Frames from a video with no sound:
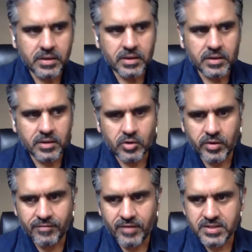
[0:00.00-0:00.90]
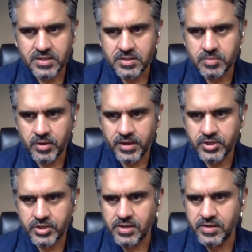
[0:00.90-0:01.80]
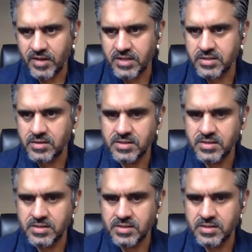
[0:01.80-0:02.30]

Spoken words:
investors, potential investors,